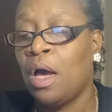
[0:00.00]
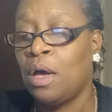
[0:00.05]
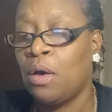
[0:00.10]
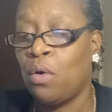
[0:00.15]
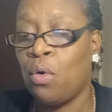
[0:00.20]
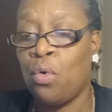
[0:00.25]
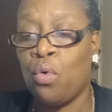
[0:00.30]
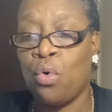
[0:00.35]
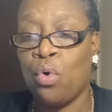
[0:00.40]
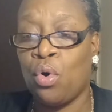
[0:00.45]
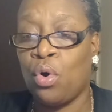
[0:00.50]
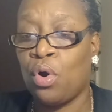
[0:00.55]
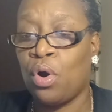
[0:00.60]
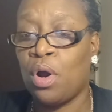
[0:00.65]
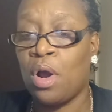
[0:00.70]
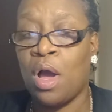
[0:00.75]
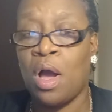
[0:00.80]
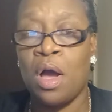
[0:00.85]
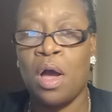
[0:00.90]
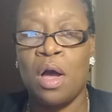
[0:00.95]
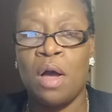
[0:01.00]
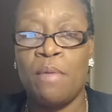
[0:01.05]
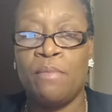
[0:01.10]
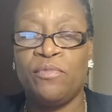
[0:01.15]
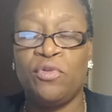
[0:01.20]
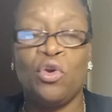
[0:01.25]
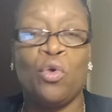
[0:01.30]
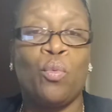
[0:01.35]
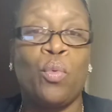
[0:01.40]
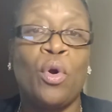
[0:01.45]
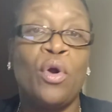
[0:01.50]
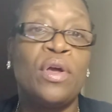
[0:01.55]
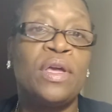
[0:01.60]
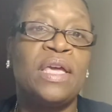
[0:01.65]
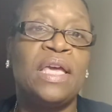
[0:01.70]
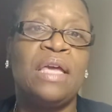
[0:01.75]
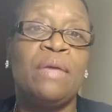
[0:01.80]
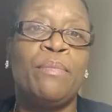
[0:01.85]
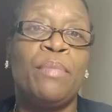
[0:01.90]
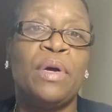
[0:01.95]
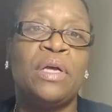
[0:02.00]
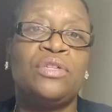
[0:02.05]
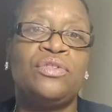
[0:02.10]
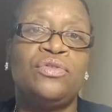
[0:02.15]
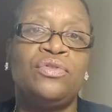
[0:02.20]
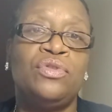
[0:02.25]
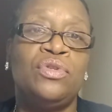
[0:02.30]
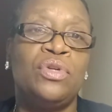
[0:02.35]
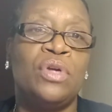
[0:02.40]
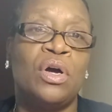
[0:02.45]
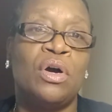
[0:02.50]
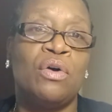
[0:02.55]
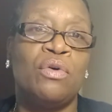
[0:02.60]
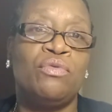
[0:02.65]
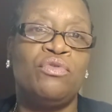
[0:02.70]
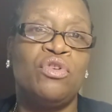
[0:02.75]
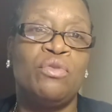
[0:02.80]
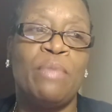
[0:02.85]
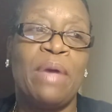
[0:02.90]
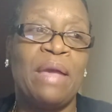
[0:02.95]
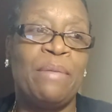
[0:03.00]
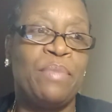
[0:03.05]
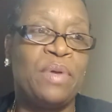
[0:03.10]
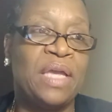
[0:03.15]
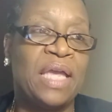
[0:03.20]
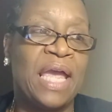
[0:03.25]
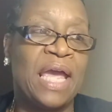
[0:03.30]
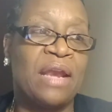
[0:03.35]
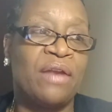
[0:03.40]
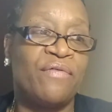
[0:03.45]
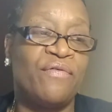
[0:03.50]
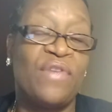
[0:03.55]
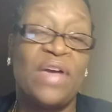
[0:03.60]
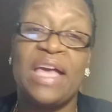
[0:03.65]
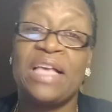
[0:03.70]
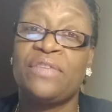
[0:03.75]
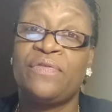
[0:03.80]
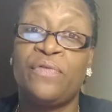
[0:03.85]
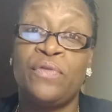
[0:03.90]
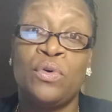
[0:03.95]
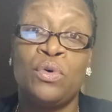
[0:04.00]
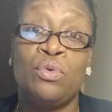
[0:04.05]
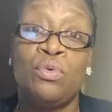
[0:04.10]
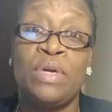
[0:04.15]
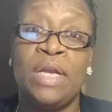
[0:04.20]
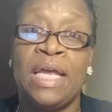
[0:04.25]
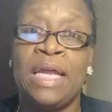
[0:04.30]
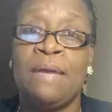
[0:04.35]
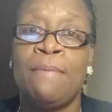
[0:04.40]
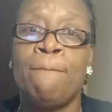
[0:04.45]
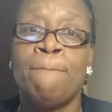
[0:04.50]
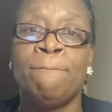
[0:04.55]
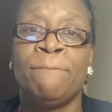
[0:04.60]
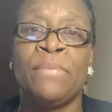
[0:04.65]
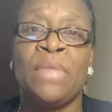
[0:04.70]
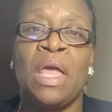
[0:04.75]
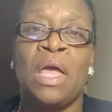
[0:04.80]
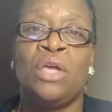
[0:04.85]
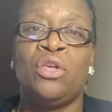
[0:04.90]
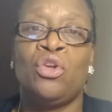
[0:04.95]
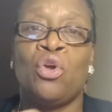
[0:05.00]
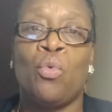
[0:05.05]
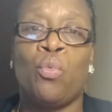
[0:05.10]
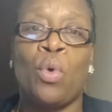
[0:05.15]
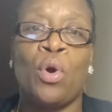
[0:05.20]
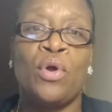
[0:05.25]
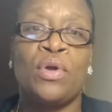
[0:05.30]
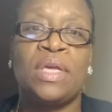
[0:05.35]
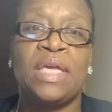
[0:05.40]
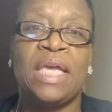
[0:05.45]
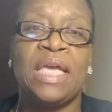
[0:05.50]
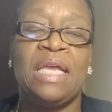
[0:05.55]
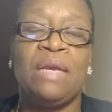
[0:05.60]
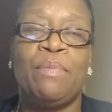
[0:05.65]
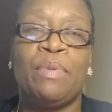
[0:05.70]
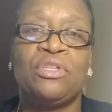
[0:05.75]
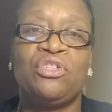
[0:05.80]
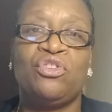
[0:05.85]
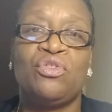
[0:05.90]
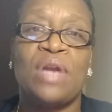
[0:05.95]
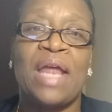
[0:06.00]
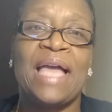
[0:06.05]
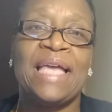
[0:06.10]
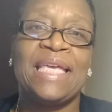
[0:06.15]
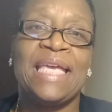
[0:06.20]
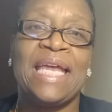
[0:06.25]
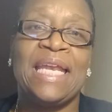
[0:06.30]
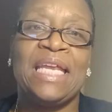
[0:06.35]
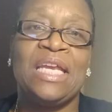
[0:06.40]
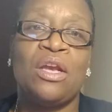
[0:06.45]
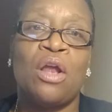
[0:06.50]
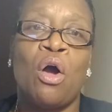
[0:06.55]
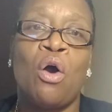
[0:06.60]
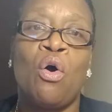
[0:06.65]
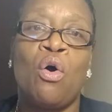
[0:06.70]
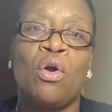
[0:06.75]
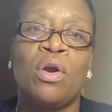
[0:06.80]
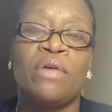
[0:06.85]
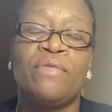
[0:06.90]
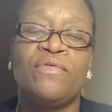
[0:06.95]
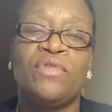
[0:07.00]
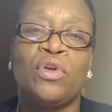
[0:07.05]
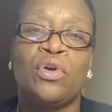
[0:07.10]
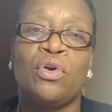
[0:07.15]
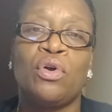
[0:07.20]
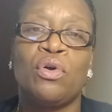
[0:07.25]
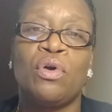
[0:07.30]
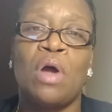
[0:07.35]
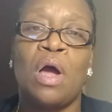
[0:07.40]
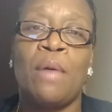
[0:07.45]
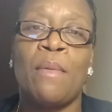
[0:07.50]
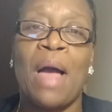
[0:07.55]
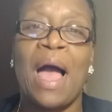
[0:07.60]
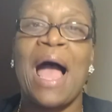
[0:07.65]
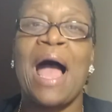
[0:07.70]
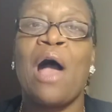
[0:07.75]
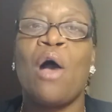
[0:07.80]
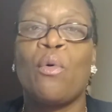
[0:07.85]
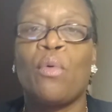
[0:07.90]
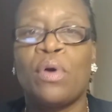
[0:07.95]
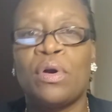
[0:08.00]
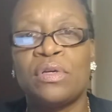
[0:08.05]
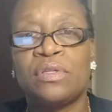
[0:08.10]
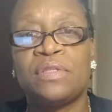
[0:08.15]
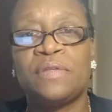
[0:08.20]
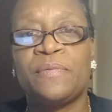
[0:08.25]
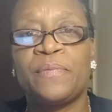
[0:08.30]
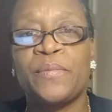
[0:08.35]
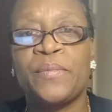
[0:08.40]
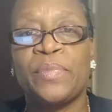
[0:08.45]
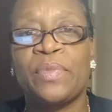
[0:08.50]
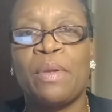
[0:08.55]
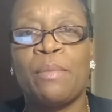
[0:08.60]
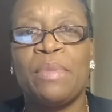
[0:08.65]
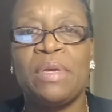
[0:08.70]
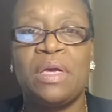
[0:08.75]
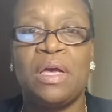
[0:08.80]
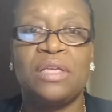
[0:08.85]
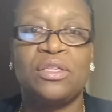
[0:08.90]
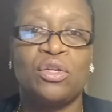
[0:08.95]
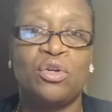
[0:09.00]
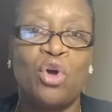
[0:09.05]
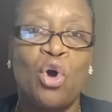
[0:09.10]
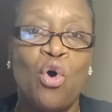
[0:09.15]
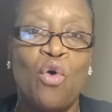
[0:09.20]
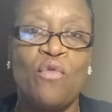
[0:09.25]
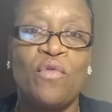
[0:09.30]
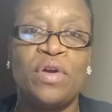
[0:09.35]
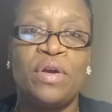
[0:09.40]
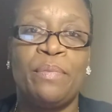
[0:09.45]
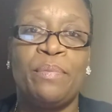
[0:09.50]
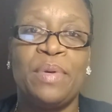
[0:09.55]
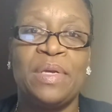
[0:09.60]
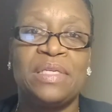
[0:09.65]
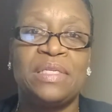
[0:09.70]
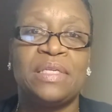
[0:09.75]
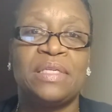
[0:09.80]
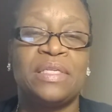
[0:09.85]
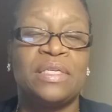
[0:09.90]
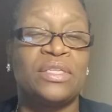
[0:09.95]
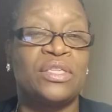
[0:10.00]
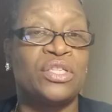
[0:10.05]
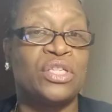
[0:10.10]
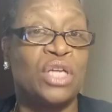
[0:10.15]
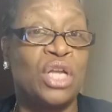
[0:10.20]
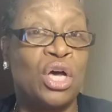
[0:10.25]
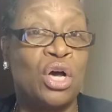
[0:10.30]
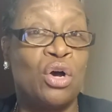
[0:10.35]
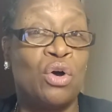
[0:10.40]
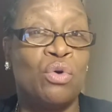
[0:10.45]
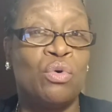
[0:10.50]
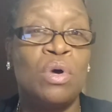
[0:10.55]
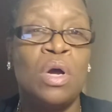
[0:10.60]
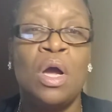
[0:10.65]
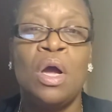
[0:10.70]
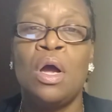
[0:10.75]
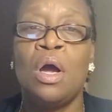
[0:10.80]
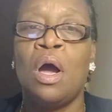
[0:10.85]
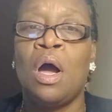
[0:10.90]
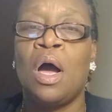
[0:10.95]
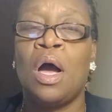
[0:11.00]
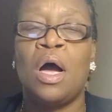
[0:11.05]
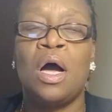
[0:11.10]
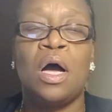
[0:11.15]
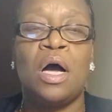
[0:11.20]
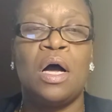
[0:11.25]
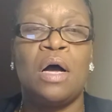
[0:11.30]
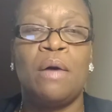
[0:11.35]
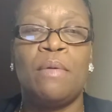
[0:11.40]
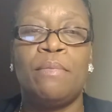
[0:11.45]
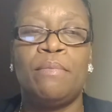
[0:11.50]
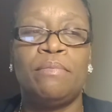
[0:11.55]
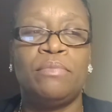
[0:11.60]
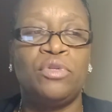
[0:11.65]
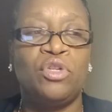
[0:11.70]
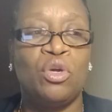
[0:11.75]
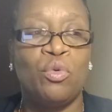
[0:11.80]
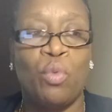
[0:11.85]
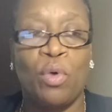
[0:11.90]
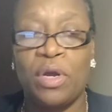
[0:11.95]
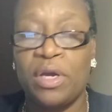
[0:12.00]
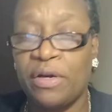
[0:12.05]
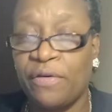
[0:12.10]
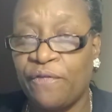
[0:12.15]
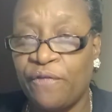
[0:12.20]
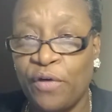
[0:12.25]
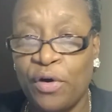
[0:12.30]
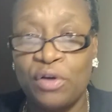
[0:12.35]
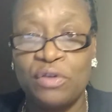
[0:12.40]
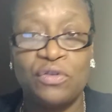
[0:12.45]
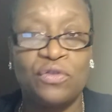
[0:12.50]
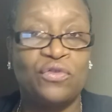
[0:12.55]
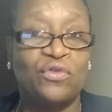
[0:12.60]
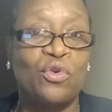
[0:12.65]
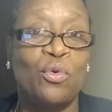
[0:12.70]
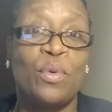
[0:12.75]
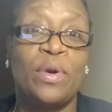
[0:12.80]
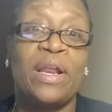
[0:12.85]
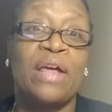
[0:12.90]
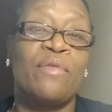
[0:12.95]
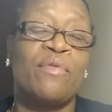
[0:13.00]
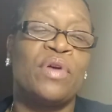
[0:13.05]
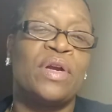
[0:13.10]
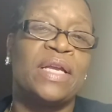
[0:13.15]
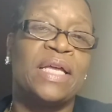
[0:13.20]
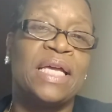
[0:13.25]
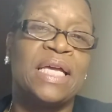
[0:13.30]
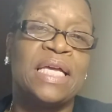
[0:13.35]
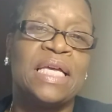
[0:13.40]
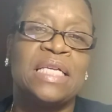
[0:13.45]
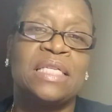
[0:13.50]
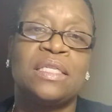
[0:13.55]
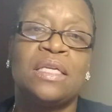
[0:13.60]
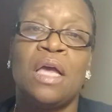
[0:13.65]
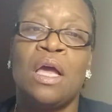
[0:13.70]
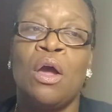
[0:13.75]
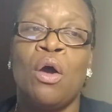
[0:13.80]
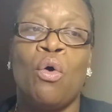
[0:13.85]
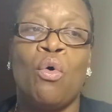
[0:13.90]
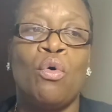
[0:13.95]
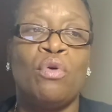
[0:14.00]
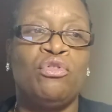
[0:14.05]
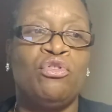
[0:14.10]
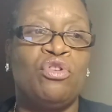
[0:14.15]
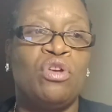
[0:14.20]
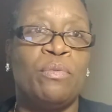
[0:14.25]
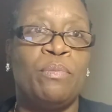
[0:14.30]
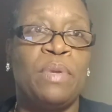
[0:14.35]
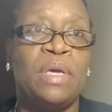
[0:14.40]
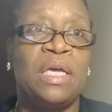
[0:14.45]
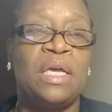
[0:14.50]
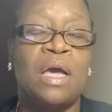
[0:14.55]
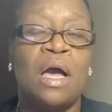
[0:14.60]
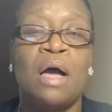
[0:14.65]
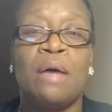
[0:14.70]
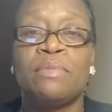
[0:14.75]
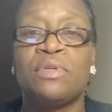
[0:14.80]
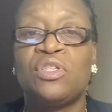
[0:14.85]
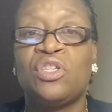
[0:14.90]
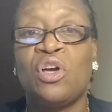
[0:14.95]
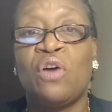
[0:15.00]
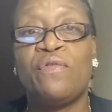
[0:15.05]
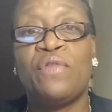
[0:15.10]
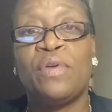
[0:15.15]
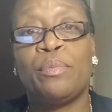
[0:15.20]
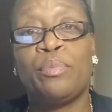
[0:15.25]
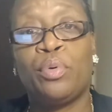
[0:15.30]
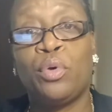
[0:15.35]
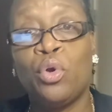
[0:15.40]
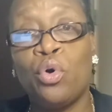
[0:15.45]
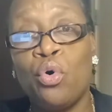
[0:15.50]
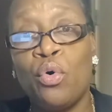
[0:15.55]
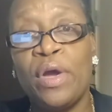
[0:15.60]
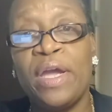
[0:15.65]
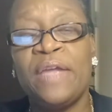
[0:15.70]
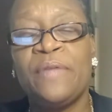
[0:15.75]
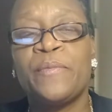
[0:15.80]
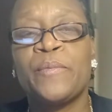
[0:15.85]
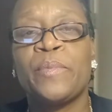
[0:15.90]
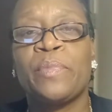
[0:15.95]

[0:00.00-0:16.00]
or you're working, but you may be at a fast food and you're working, but you're not getting all of your hours because of COVID. The business is slow. You can work in a furniture store, whatever it is, or you can be self-employed,